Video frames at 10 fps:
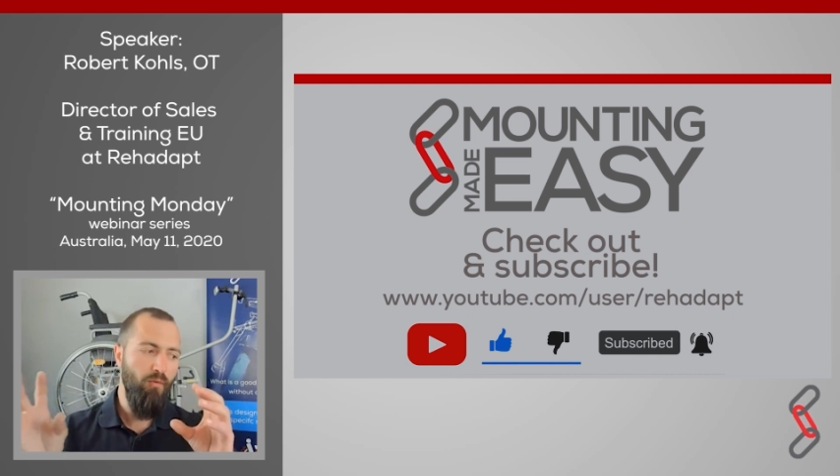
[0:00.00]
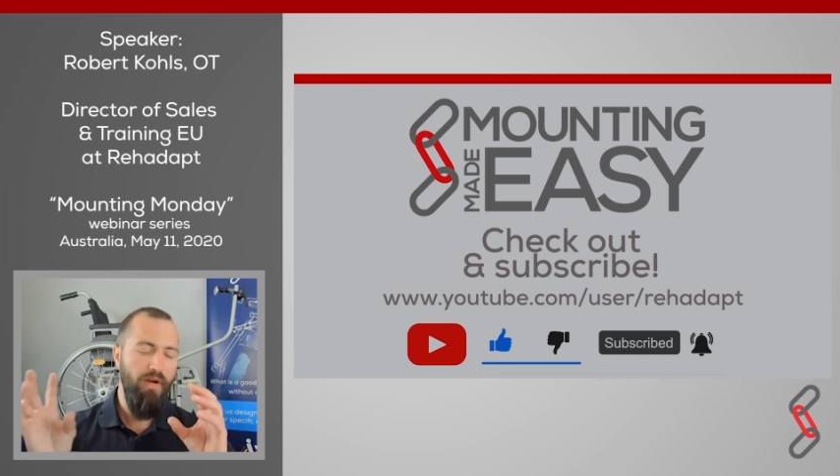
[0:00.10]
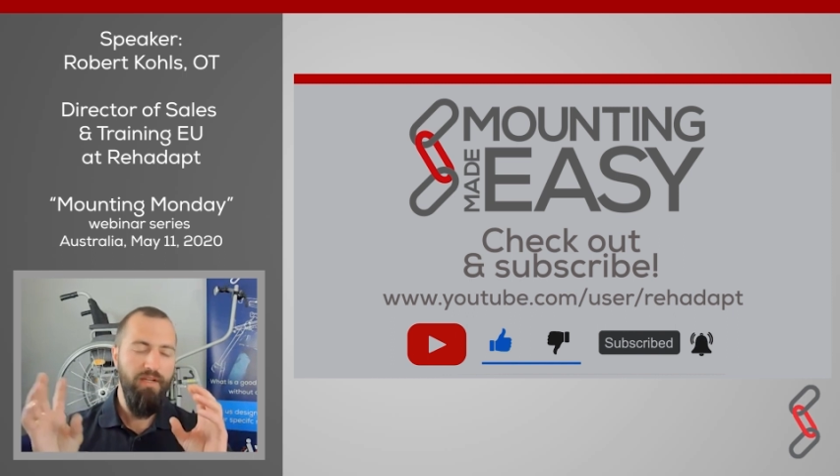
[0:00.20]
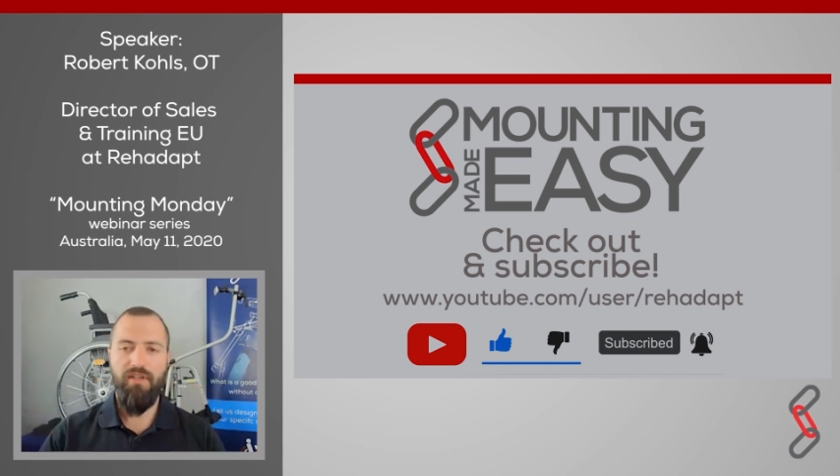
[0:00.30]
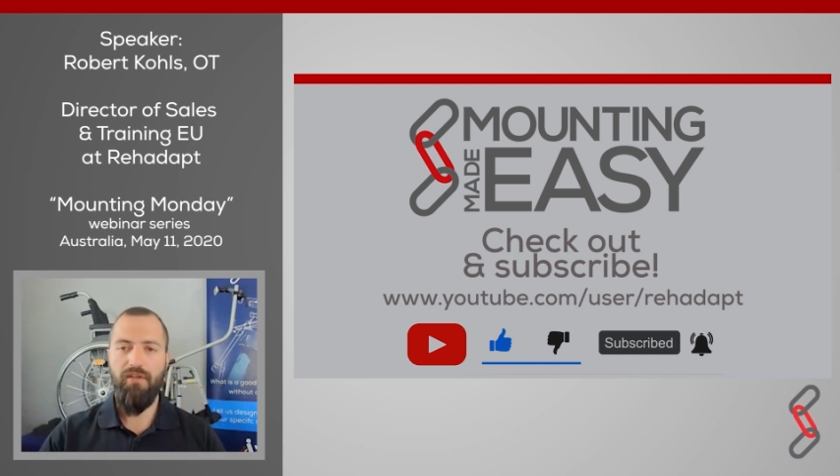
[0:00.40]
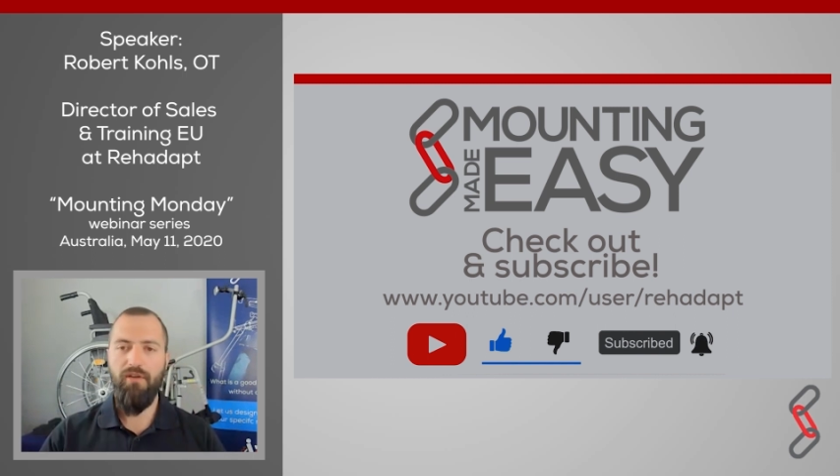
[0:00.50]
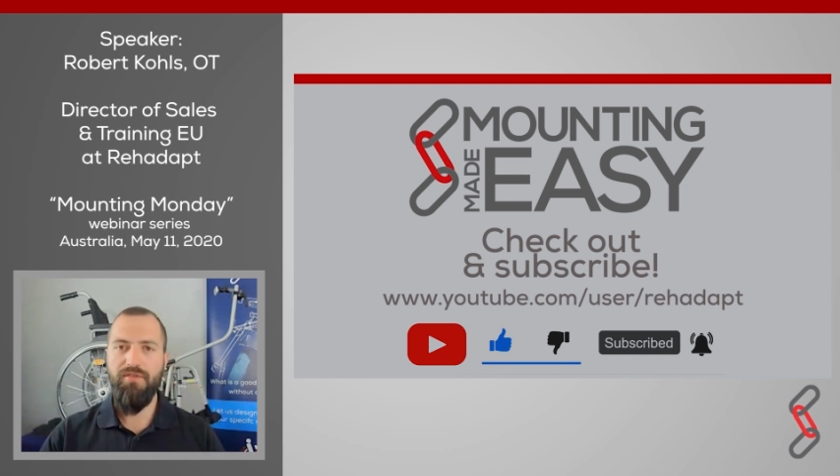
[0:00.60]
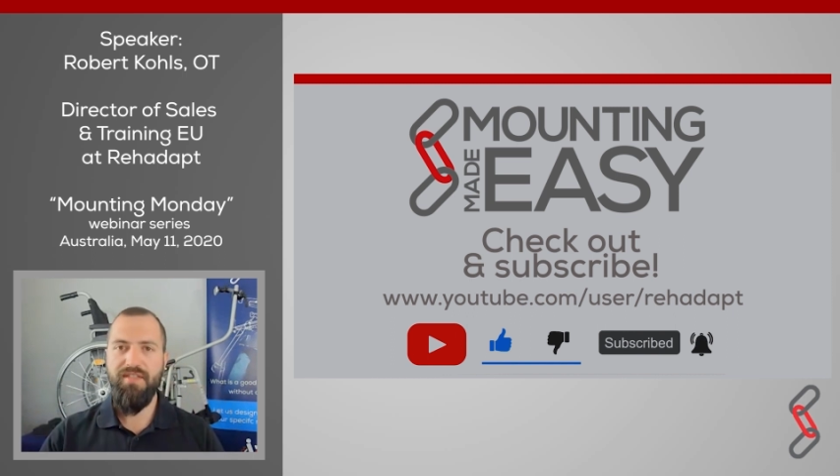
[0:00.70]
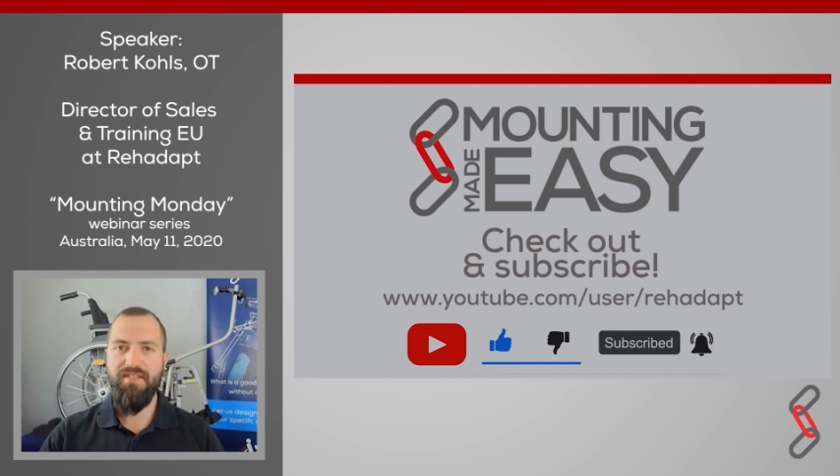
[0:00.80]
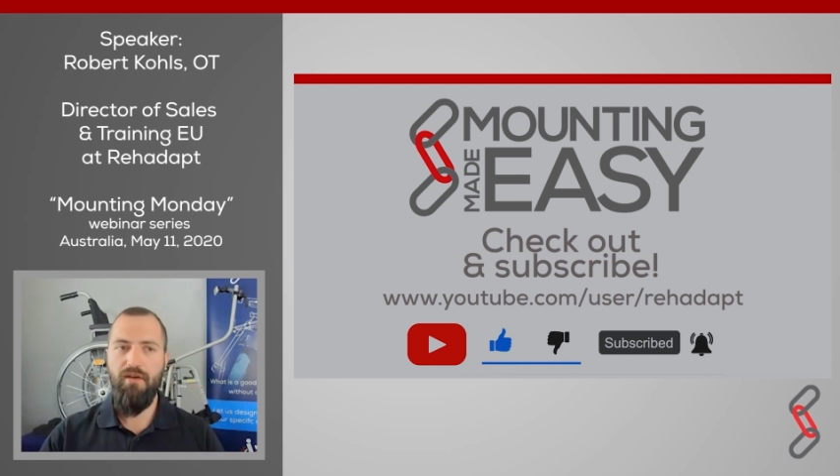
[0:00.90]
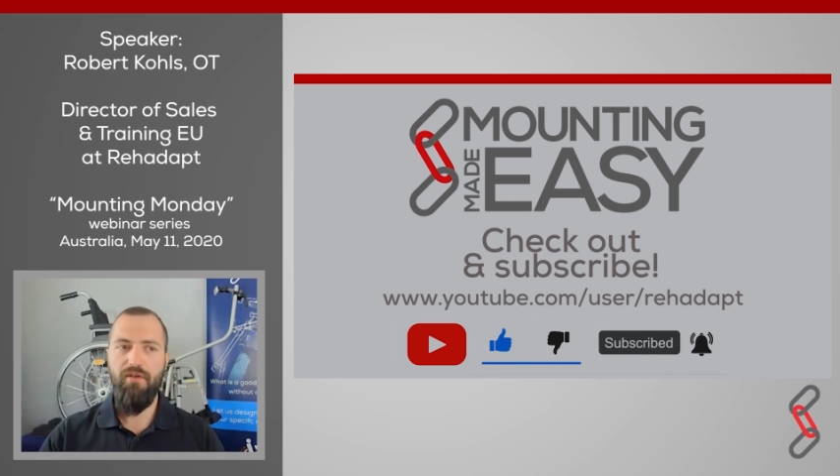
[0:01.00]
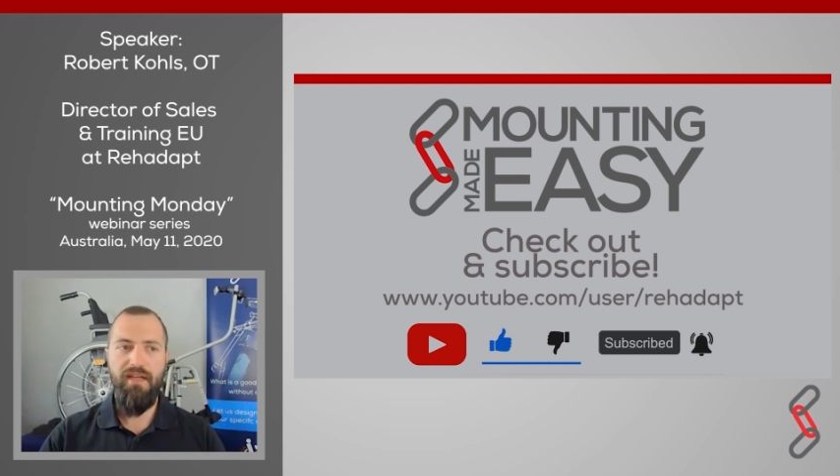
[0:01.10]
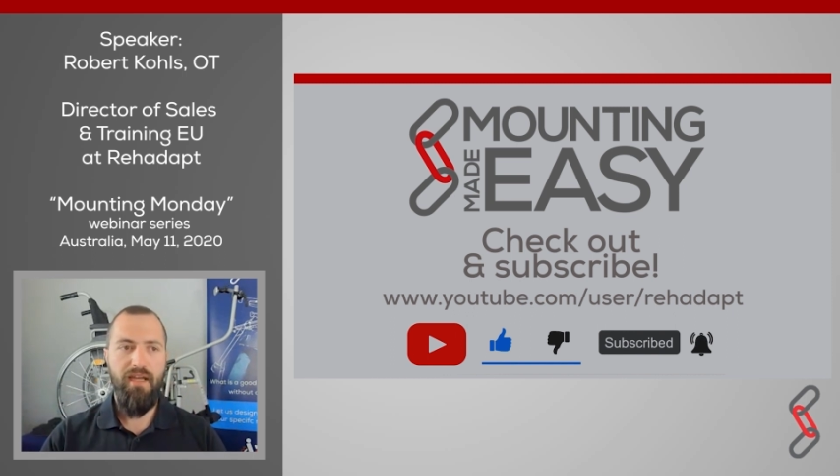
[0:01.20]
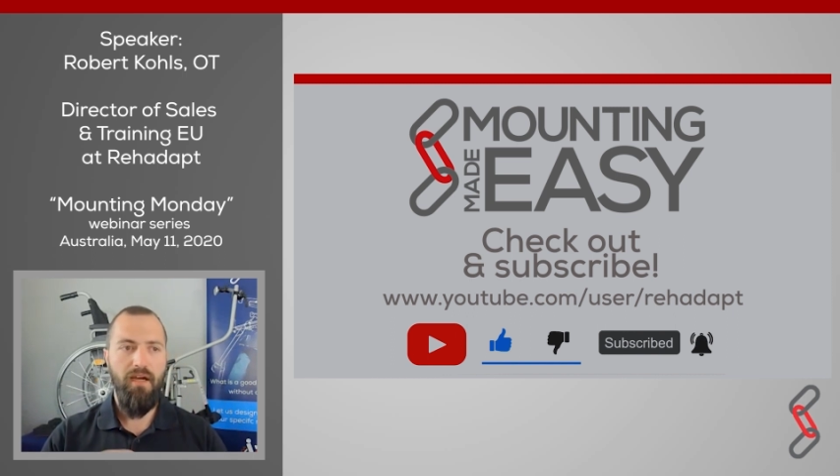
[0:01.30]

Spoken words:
where you can also say, okay,